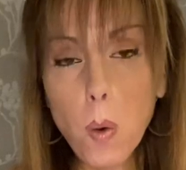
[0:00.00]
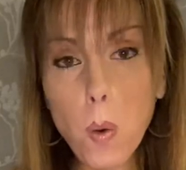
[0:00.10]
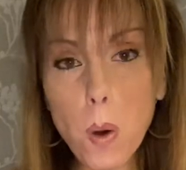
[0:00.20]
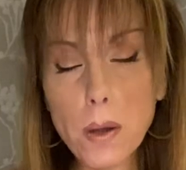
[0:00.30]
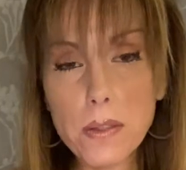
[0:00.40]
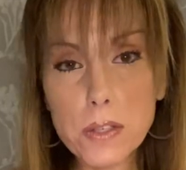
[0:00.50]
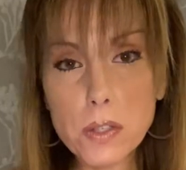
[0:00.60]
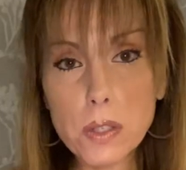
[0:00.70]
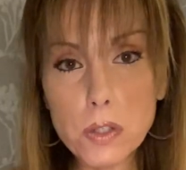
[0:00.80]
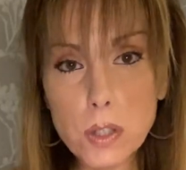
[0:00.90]
or
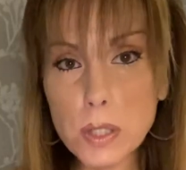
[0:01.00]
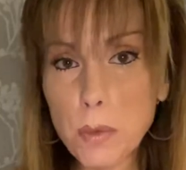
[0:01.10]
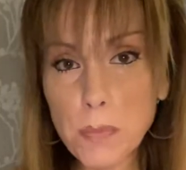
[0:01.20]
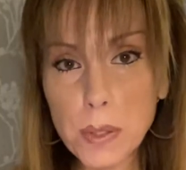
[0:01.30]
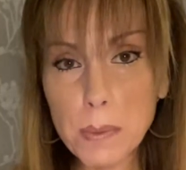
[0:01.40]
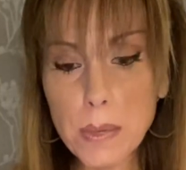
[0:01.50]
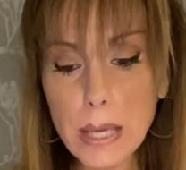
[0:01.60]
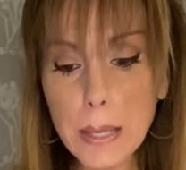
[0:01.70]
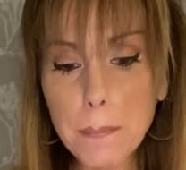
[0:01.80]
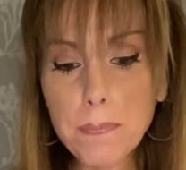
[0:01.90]
this could simply
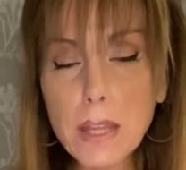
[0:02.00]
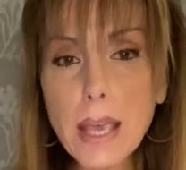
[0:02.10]
be